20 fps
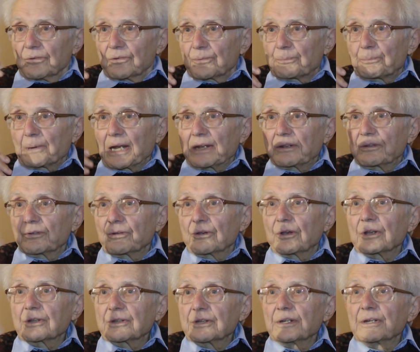spread to
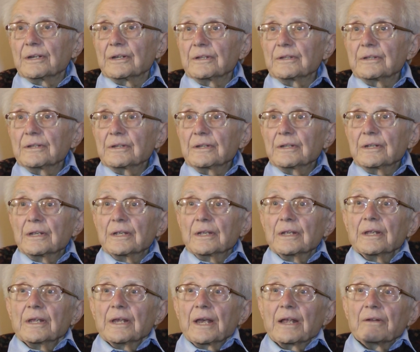Göttingen.
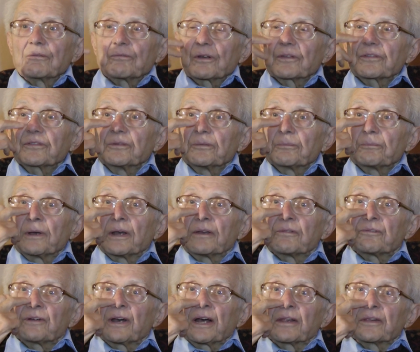And wasn't
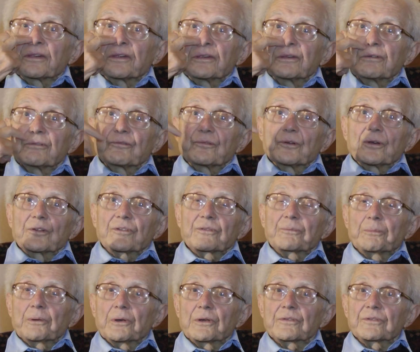my father the
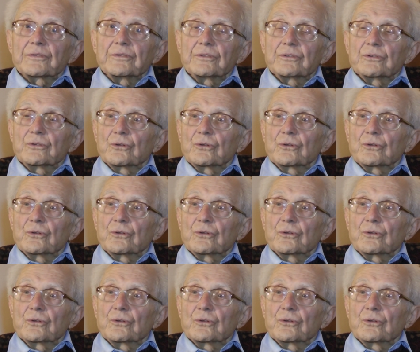first person